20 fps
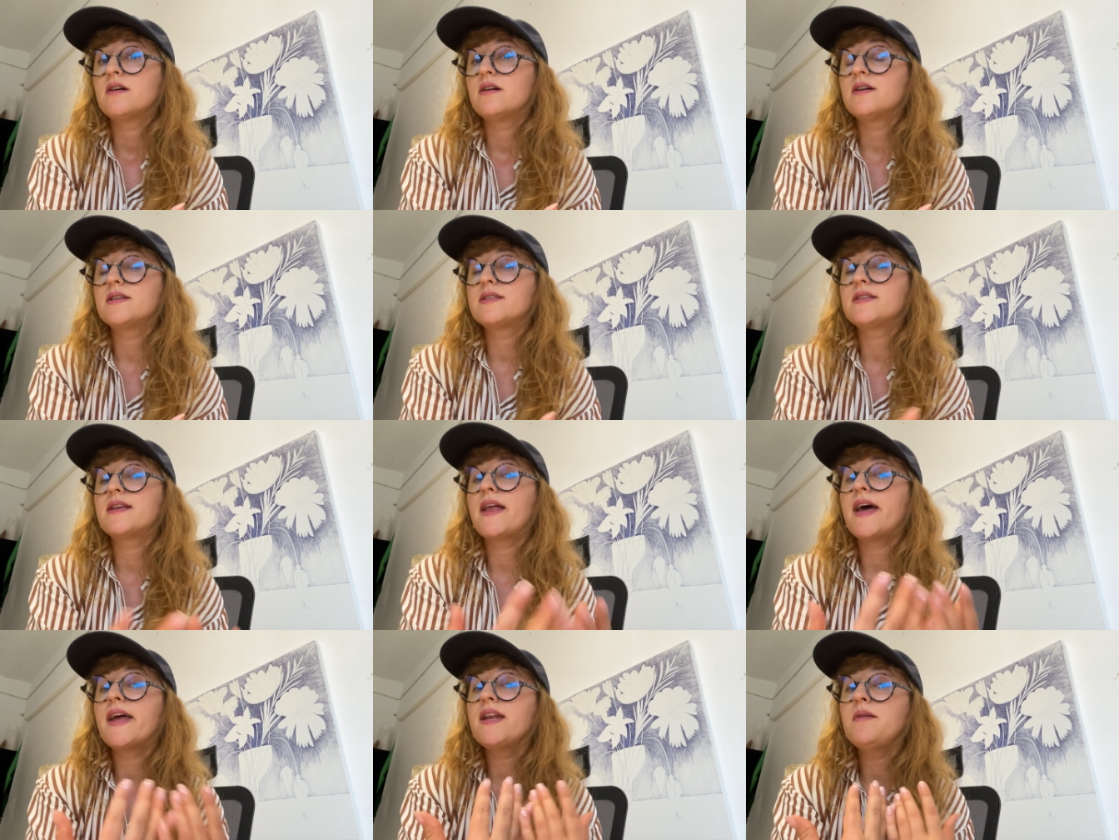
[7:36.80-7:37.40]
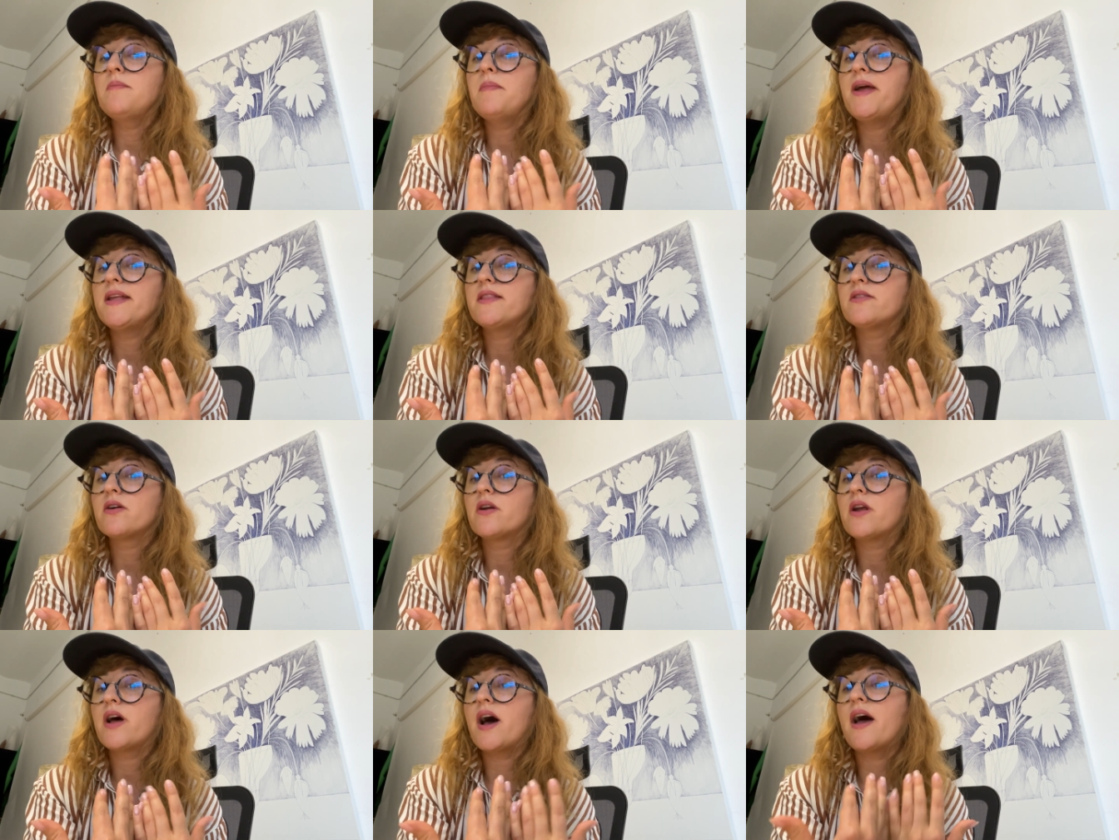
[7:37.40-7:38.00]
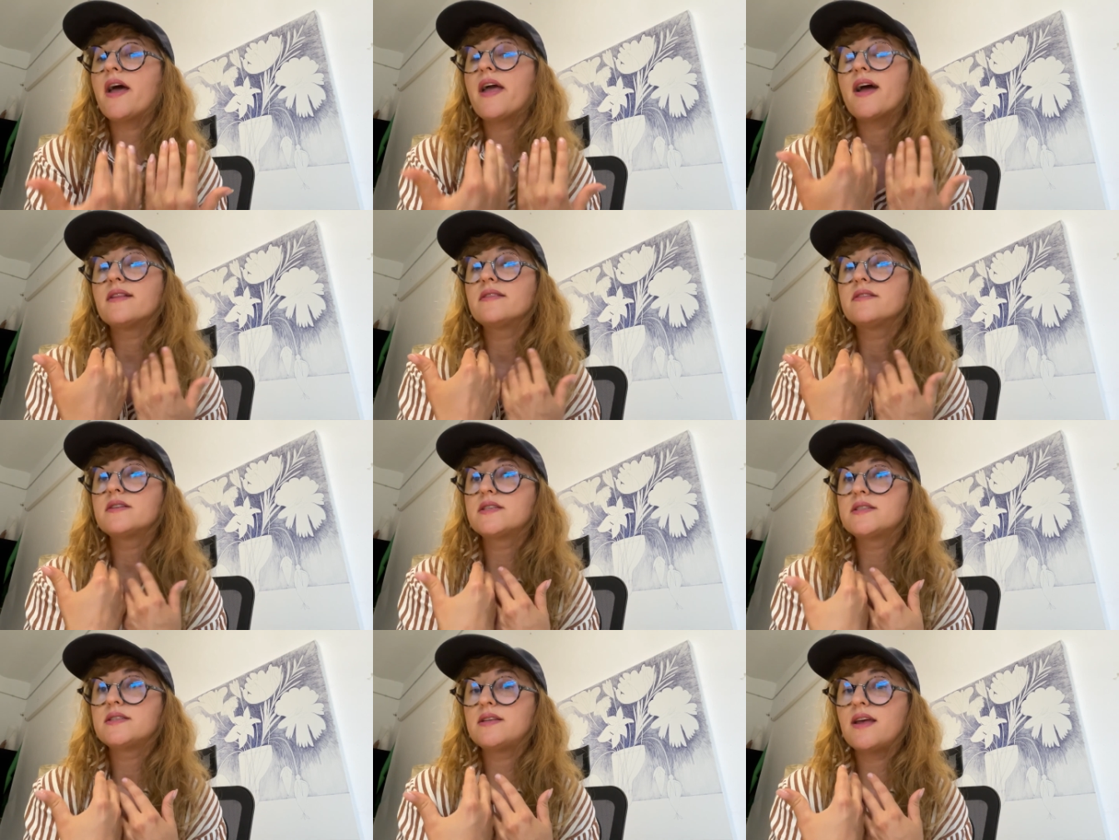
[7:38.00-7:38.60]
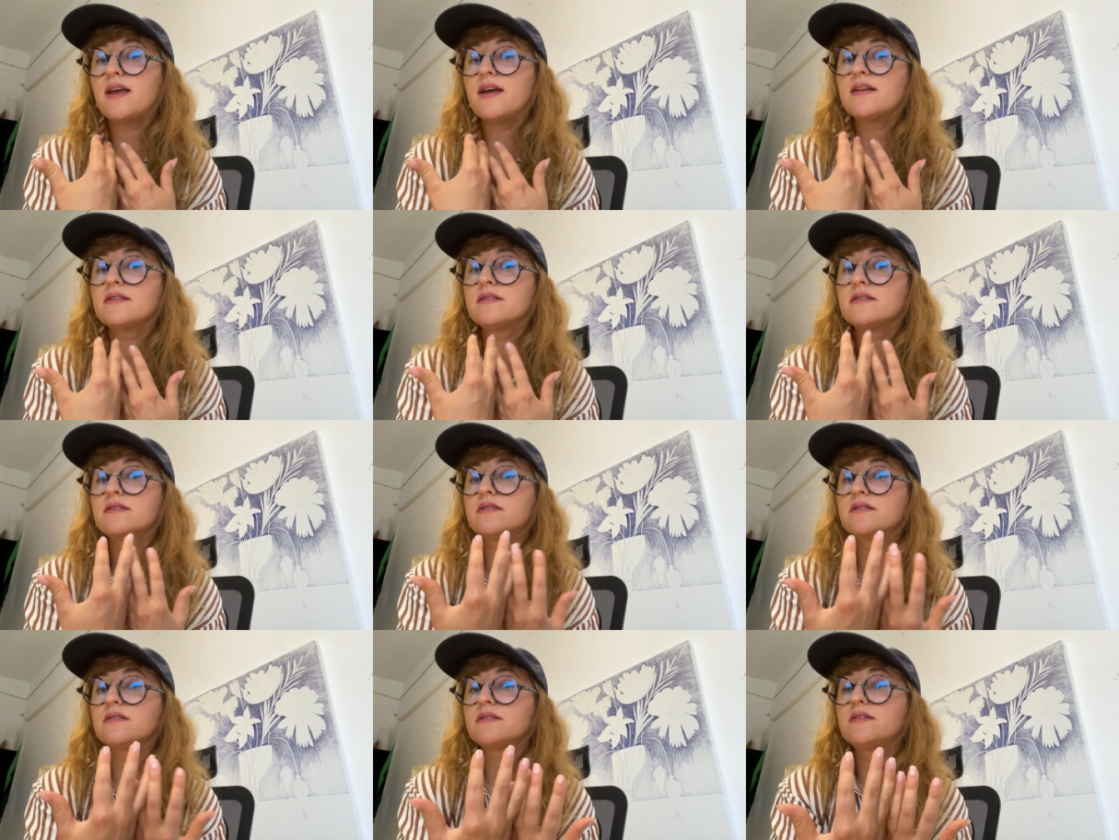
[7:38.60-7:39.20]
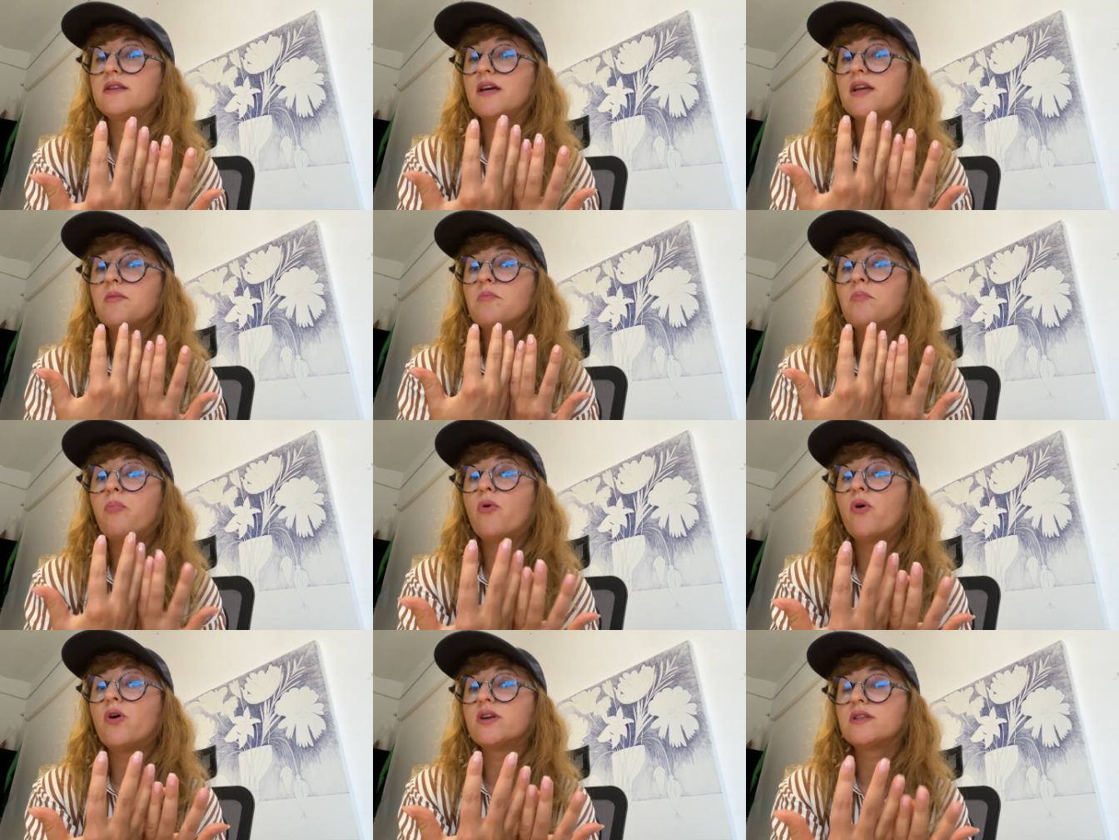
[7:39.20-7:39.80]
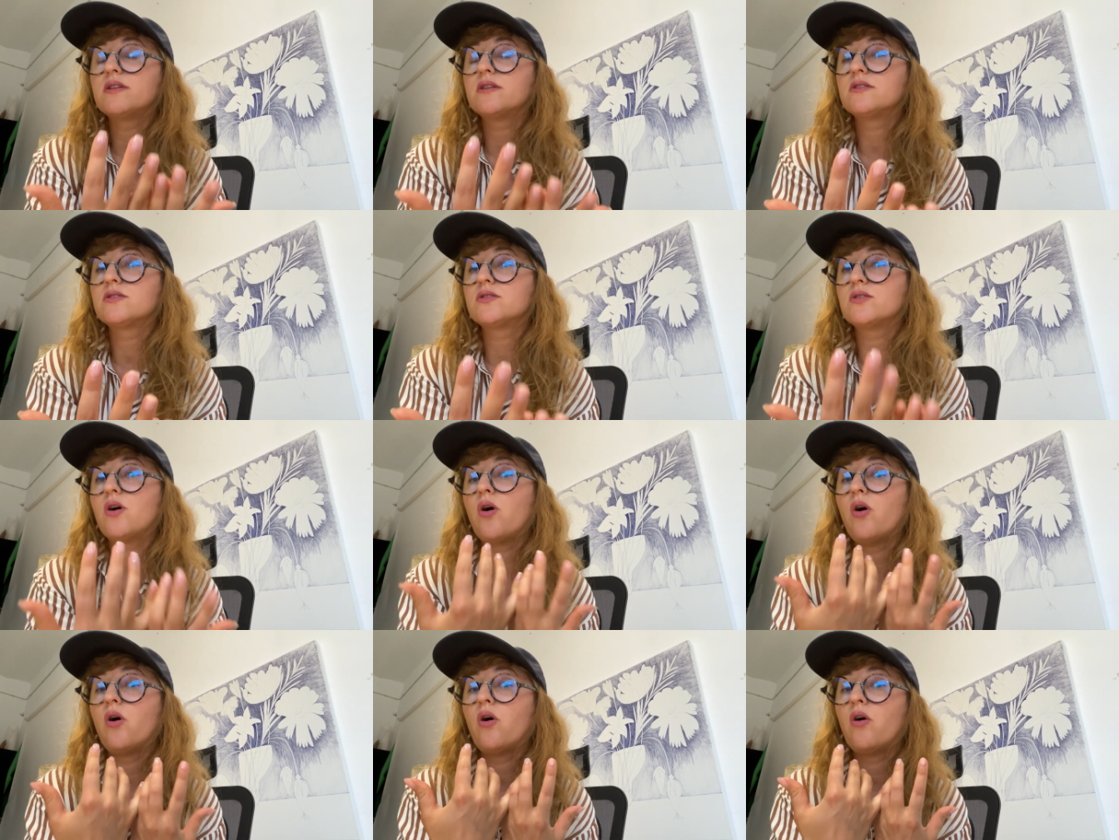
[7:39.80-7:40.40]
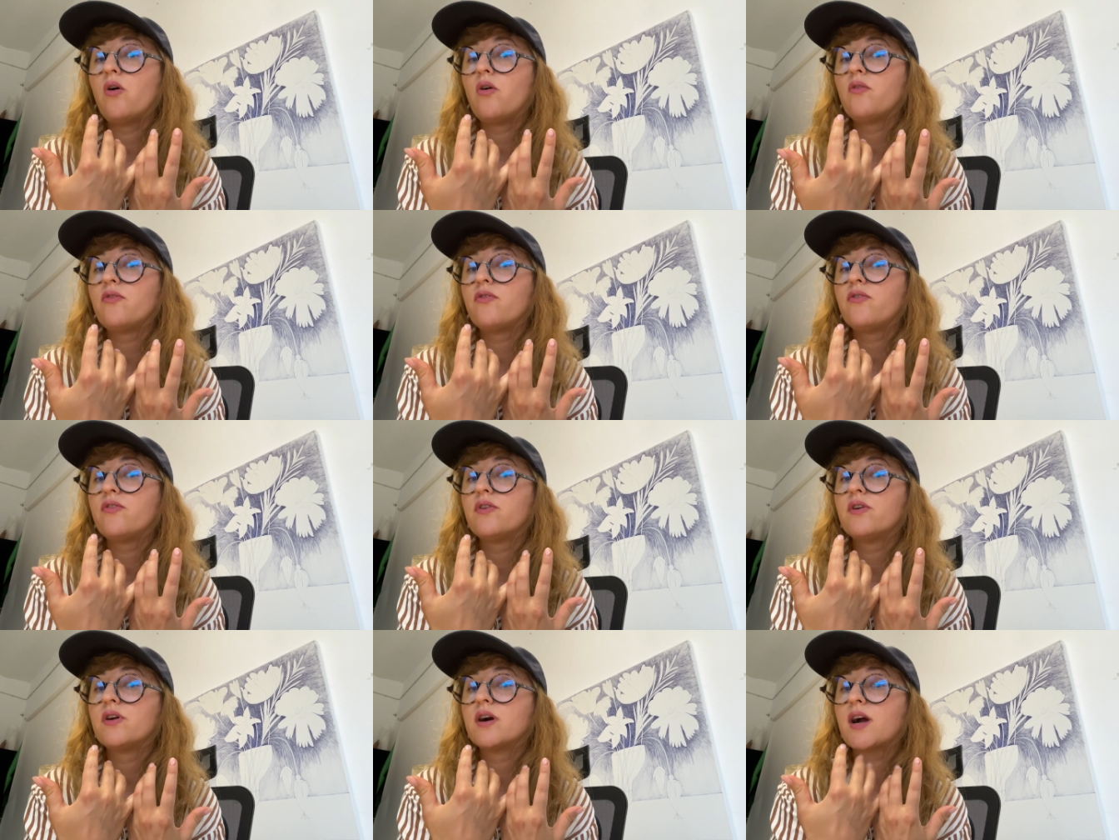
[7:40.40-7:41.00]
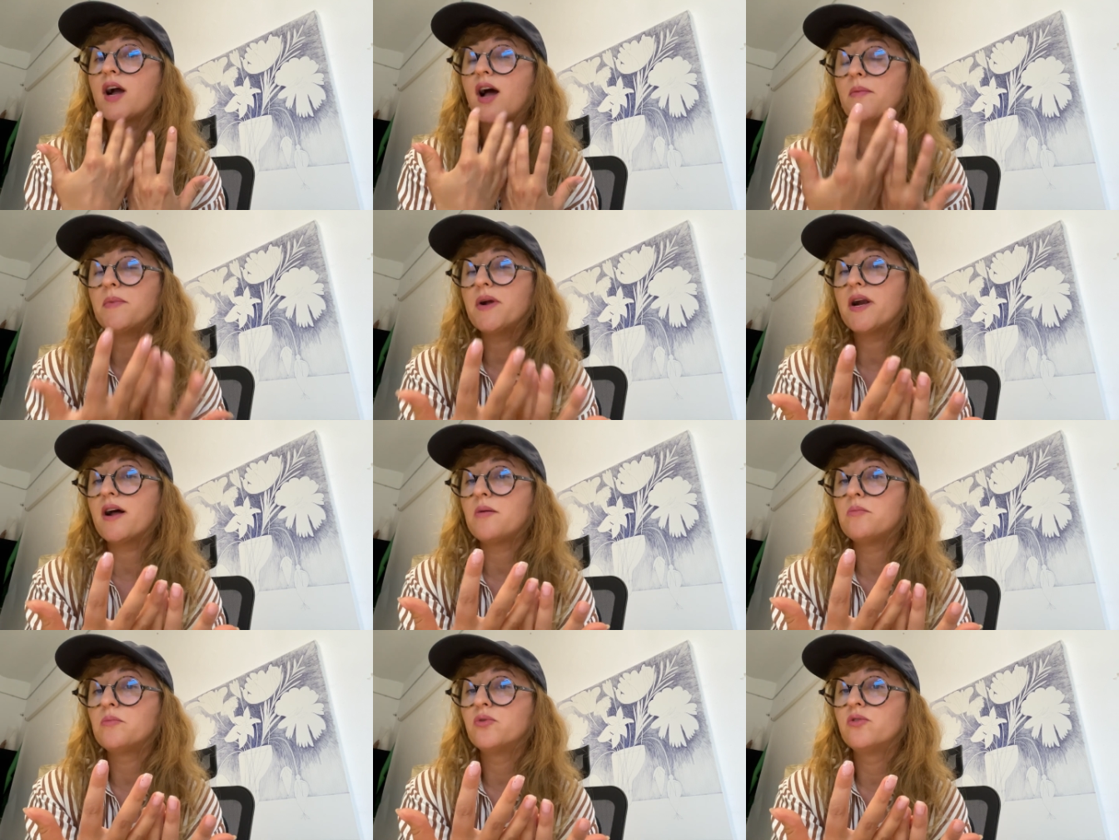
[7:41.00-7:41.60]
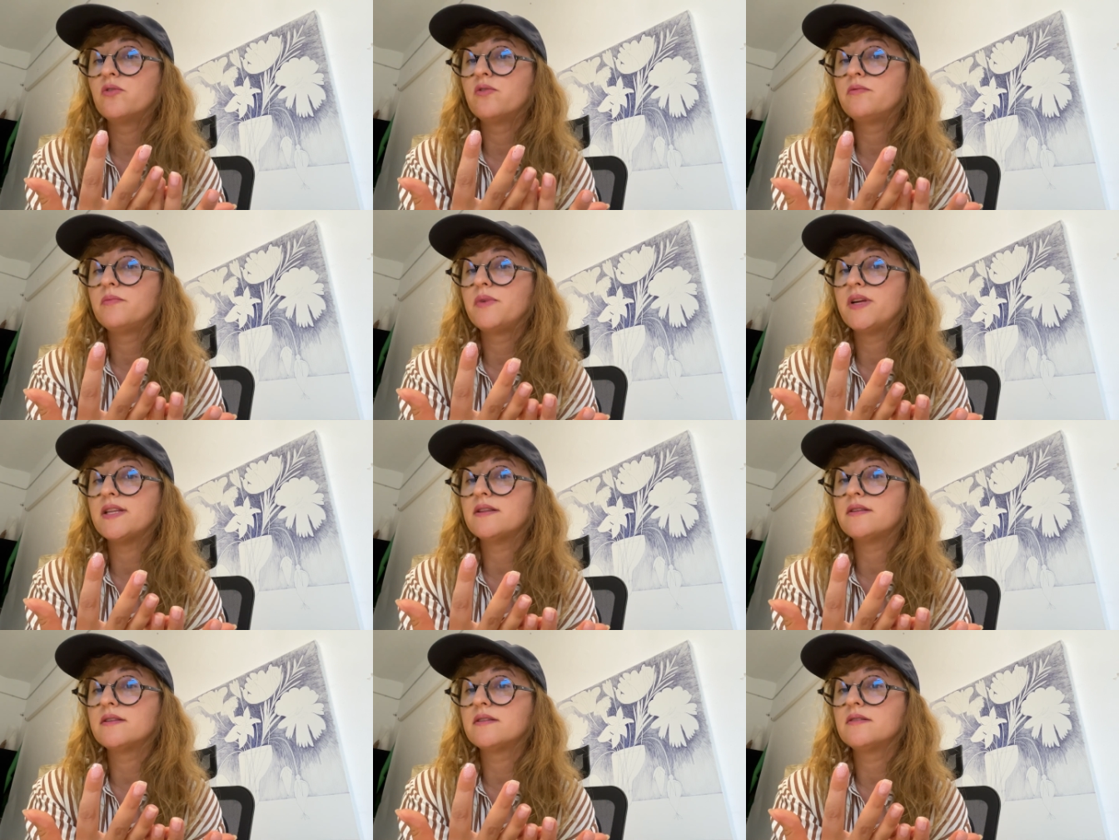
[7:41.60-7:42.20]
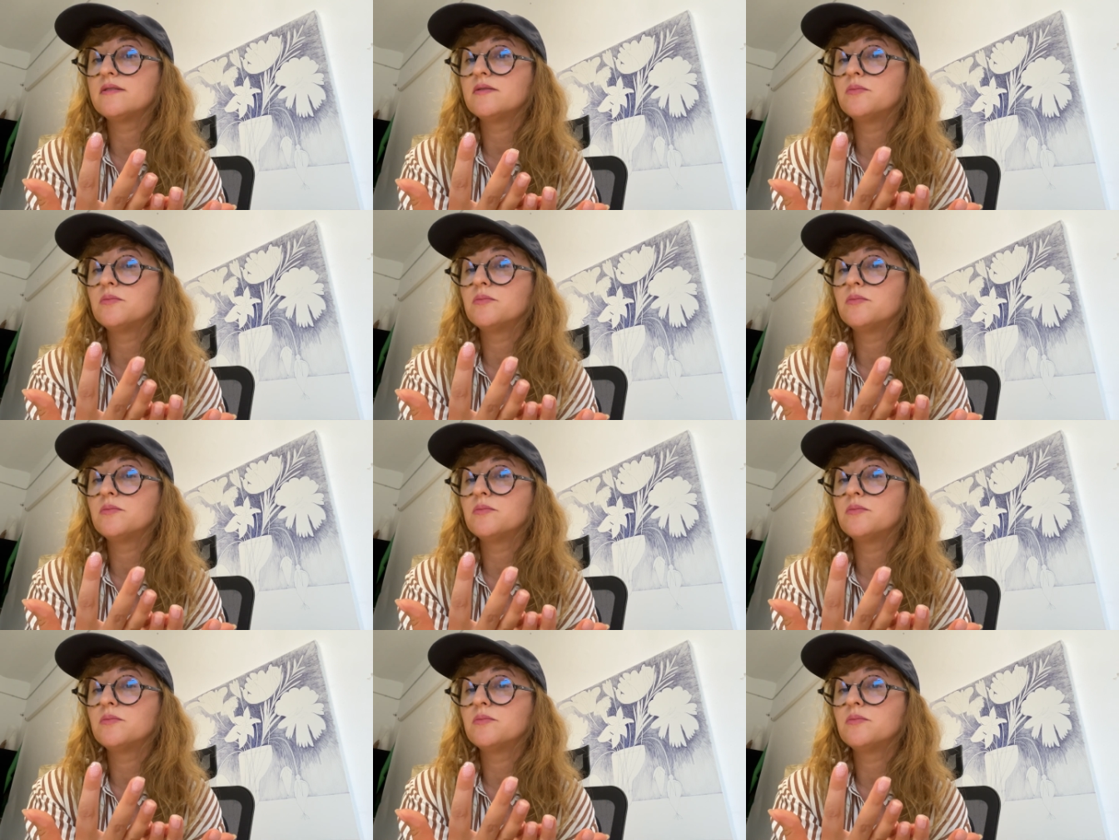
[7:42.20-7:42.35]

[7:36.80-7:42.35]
As an animator, I understand the importance of camera movement,